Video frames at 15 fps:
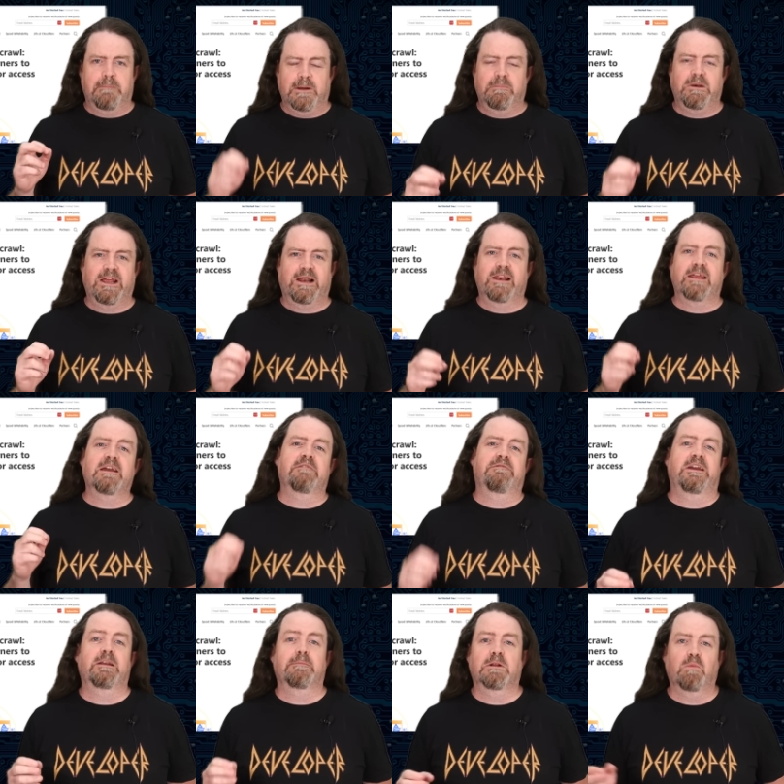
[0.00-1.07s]
publicly
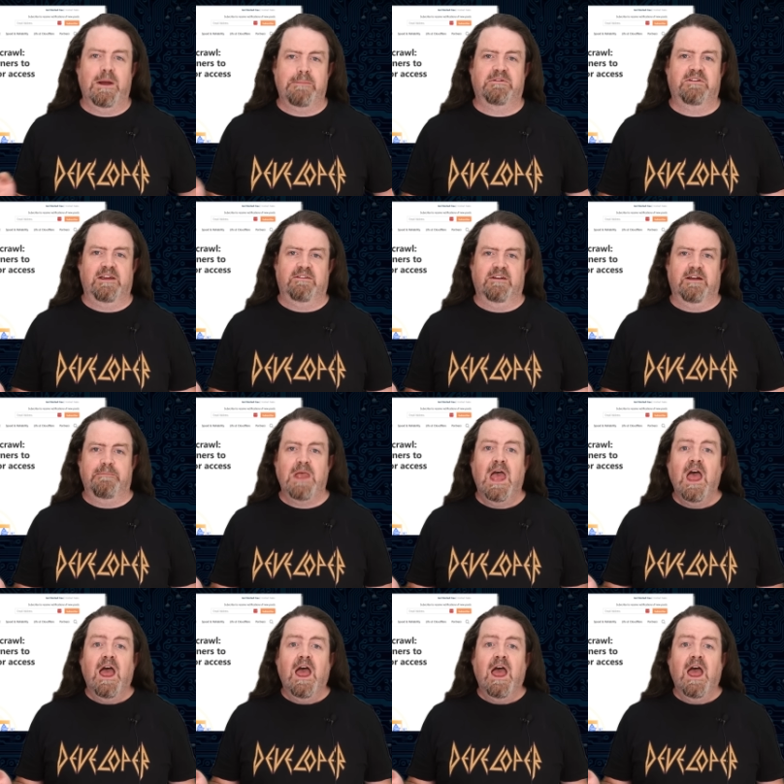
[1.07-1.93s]
available web data.